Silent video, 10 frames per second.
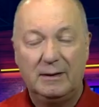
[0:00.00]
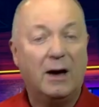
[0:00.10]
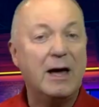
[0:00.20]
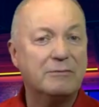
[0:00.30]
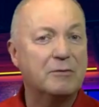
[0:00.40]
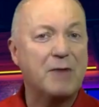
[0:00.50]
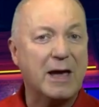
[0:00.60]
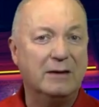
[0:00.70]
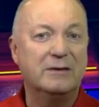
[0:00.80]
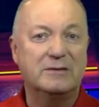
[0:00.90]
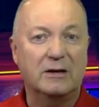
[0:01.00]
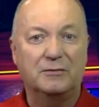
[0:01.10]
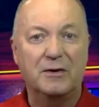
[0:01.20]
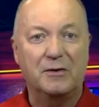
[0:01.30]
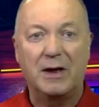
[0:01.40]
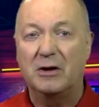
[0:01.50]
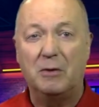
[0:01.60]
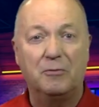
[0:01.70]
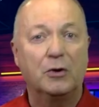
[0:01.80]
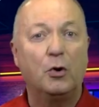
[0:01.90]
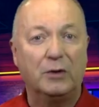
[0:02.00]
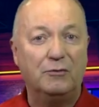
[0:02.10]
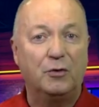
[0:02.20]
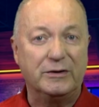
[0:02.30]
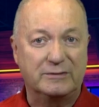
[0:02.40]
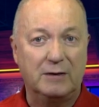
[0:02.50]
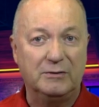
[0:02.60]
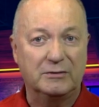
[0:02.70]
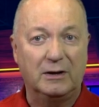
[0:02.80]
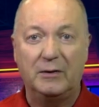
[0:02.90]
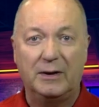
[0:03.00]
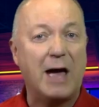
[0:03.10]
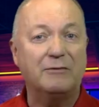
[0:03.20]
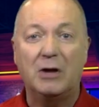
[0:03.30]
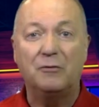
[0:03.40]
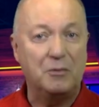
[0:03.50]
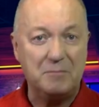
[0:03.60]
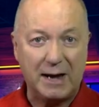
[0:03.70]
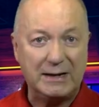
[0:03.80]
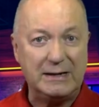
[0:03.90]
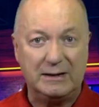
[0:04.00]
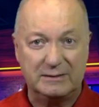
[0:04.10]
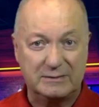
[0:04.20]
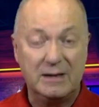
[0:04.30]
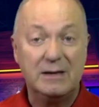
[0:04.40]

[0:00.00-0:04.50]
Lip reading: I have a regular six-figure income recording voiceovers alone, have done for many years.